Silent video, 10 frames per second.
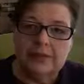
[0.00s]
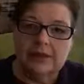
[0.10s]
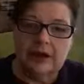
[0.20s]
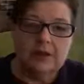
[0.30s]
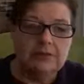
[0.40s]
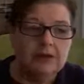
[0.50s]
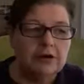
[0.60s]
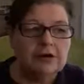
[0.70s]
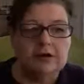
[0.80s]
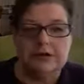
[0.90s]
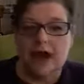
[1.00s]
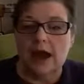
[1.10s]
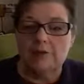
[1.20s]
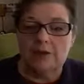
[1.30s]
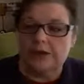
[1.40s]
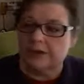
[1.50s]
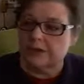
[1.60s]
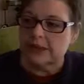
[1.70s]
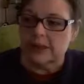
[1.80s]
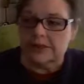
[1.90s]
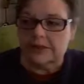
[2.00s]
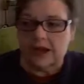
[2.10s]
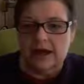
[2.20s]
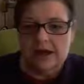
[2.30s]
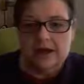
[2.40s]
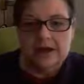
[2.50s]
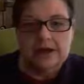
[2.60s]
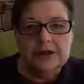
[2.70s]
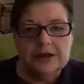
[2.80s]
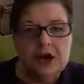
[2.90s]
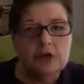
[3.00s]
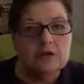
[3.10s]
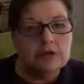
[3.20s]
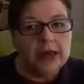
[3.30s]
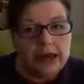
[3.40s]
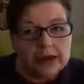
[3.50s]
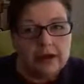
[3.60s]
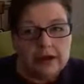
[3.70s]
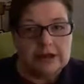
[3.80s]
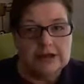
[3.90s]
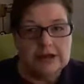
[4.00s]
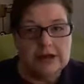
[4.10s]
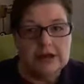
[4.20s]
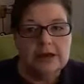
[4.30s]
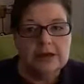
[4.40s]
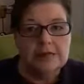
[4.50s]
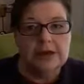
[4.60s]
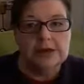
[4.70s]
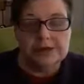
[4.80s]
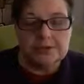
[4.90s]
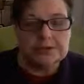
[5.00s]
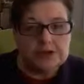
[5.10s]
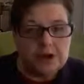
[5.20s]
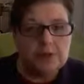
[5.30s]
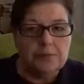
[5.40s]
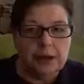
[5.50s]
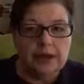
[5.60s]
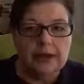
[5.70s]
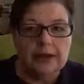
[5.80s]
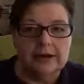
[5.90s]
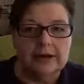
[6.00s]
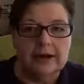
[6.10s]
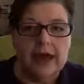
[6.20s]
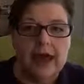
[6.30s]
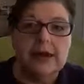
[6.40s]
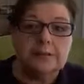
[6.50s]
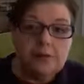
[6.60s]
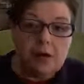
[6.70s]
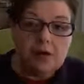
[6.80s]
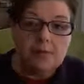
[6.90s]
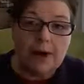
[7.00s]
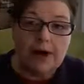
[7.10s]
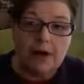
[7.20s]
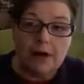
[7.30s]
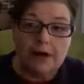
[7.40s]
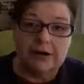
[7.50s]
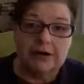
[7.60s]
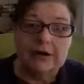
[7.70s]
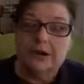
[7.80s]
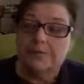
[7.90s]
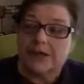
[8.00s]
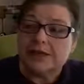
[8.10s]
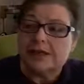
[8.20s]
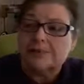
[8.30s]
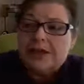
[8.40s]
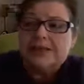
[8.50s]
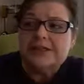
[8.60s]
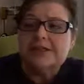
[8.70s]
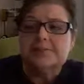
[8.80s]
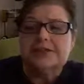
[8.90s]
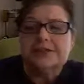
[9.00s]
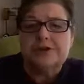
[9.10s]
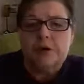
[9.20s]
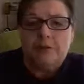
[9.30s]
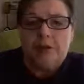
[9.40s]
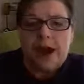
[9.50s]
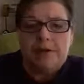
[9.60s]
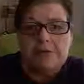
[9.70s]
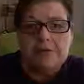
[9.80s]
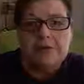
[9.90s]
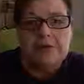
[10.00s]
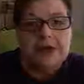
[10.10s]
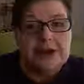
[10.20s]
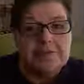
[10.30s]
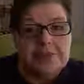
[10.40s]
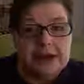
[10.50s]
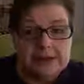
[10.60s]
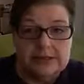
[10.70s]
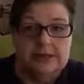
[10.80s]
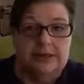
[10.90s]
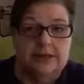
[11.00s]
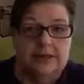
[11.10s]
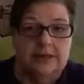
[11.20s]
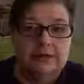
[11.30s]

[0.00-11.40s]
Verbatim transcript: Oh, girls, I witnessed last night total chaos because there was no plan. And it broke my heart because the message was so powerful and amazing.